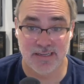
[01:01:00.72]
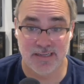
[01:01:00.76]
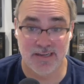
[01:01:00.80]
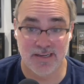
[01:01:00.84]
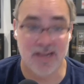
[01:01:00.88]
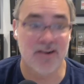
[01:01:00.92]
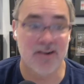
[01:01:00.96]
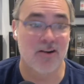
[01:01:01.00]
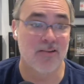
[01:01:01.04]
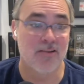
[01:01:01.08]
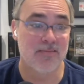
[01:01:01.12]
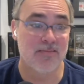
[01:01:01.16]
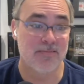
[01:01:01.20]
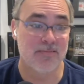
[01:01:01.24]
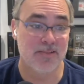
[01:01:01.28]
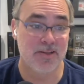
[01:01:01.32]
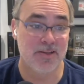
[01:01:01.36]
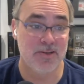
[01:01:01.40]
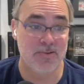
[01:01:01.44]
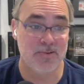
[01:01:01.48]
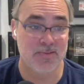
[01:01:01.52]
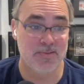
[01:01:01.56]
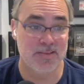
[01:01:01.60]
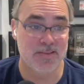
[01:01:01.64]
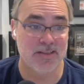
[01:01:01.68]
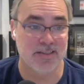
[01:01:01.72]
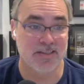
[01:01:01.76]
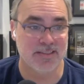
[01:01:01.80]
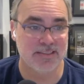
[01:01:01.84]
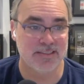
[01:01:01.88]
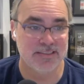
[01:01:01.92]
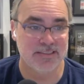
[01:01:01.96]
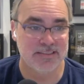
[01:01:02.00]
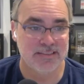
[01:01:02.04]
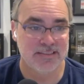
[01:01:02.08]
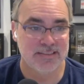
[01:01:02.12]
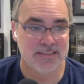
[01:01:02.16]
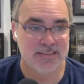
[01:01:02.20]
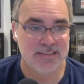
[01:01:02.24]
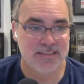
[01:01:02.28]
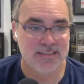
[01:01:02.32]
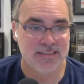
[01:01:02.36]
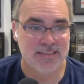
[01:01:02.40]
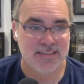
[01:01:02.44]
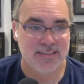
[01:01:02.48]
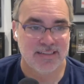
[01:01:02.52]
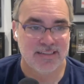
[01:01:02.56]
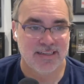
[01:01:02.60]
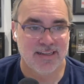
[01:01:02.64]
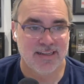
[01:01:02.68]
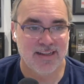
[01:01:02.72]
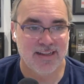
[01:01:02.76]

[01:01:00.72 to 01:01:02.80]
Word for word: a lot harder than you'd think to